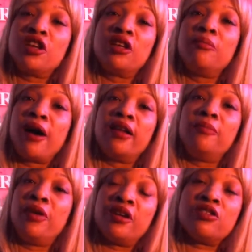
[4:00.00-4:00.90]
jiggly
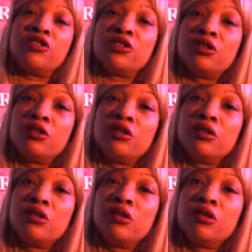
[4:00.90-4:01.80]
body bitch.
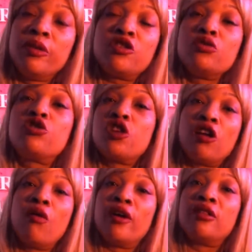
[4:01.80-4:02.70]
Bitch, you
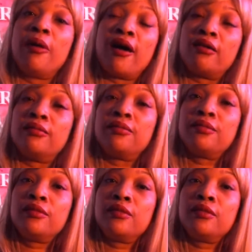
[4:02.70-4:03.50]
jello at the bottom.